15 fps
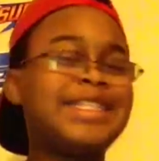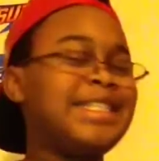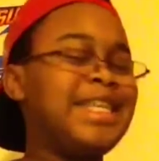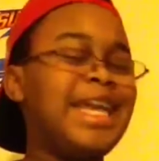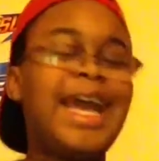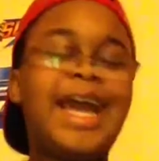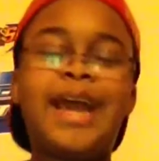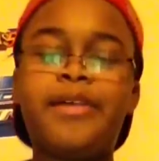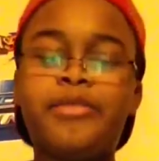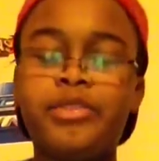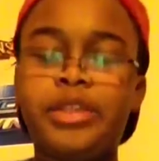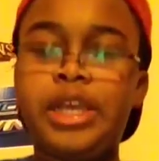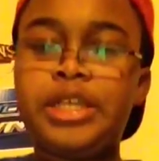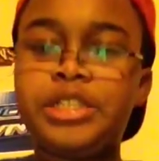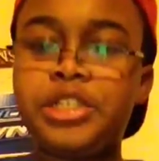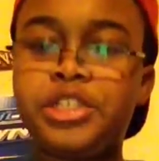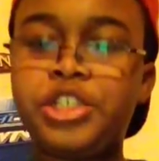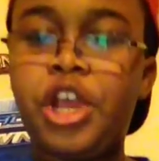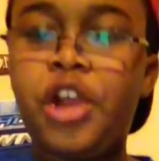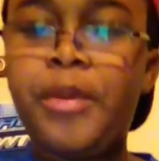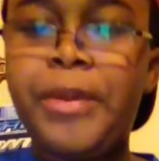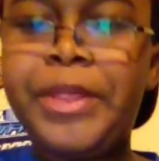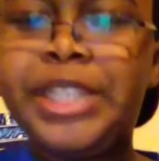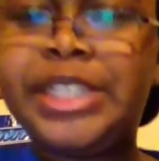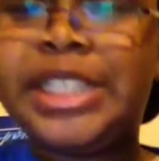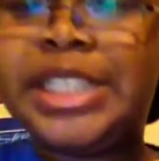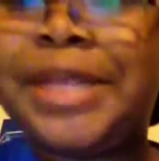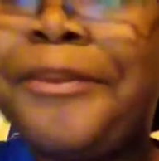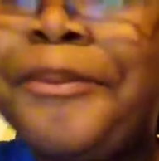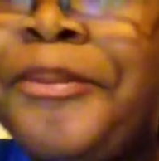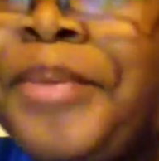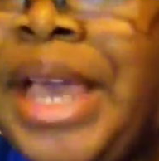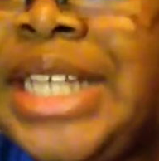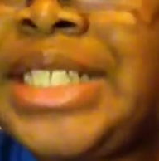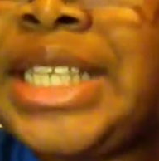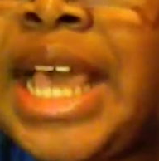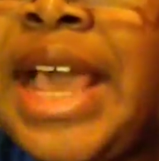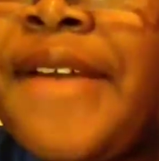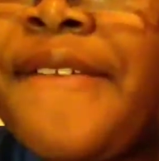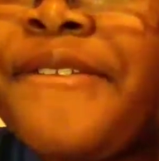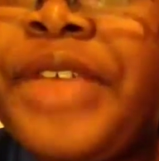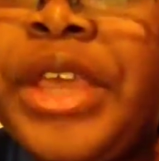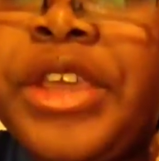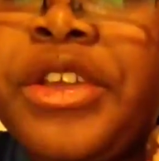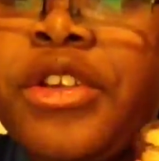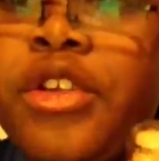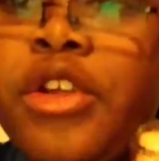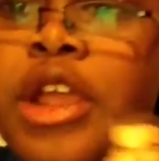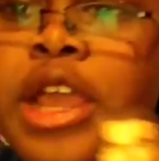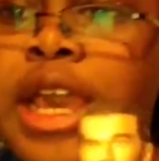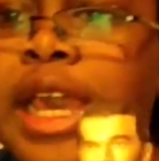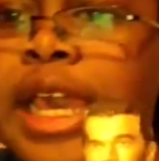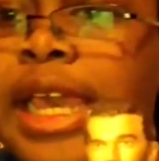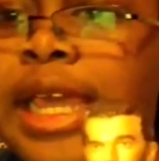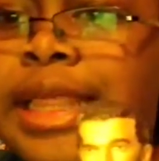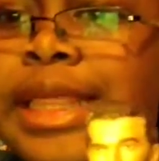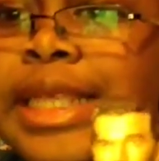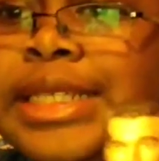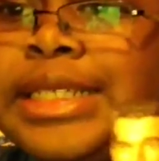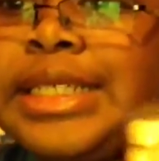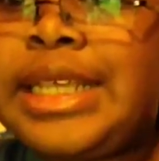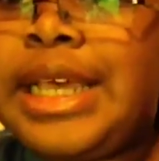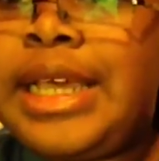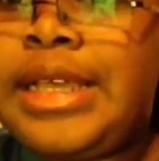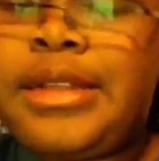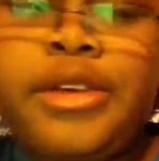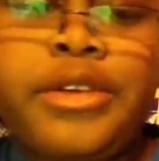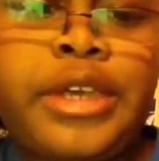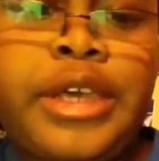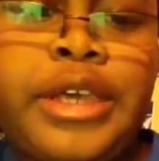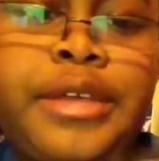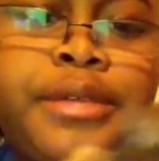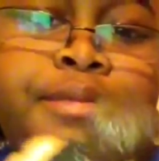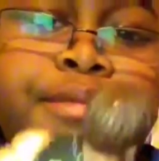down, ladies and gentlemen, this is the best figure in the set. Okay.